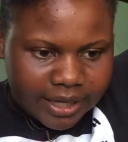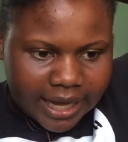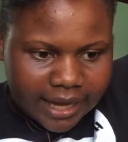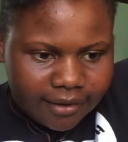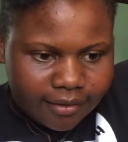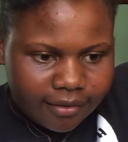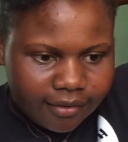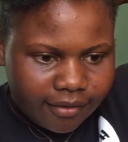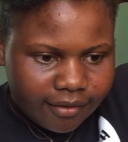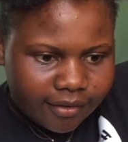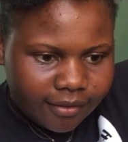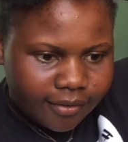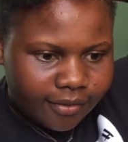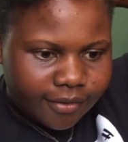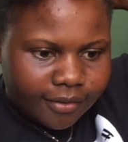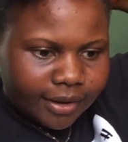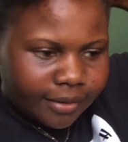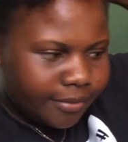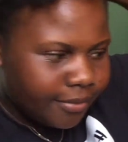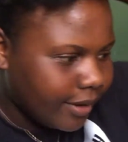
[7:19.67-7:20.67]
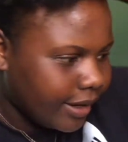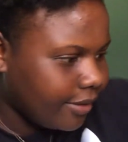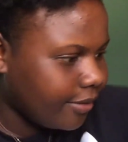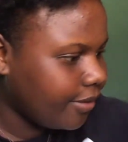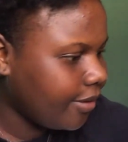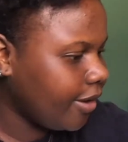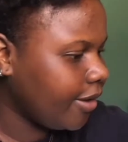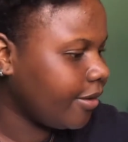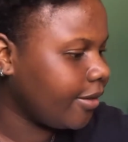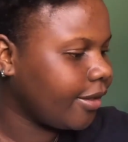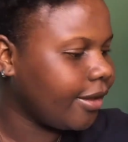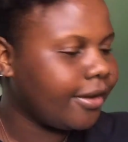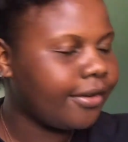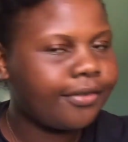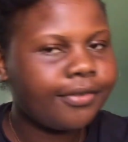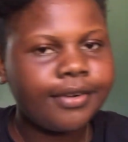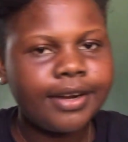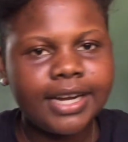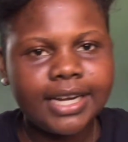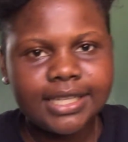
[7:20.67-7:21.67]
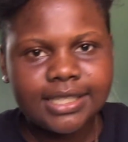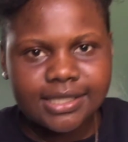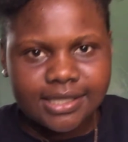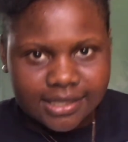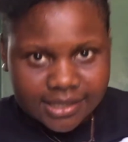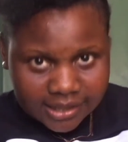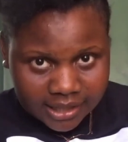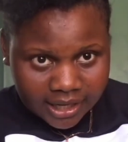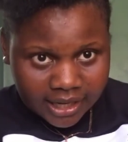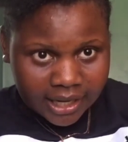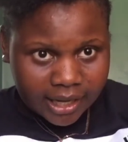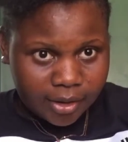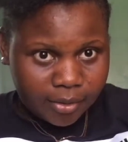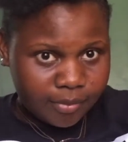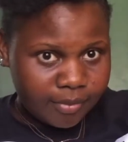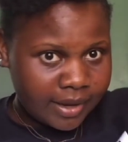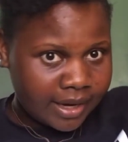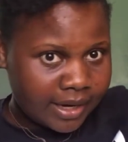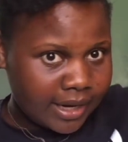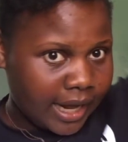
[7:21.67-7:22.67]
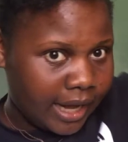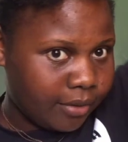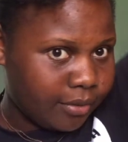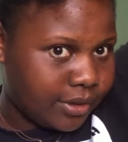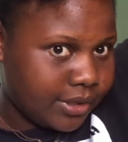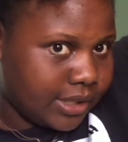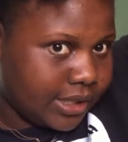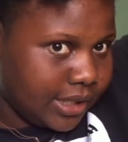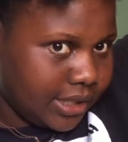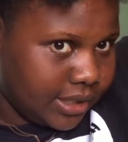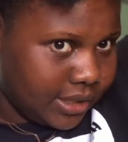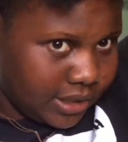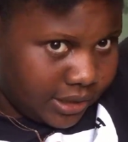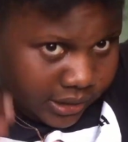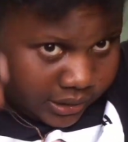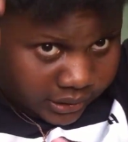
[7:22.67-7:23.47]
I don't know what we were doing with our friends, but I was in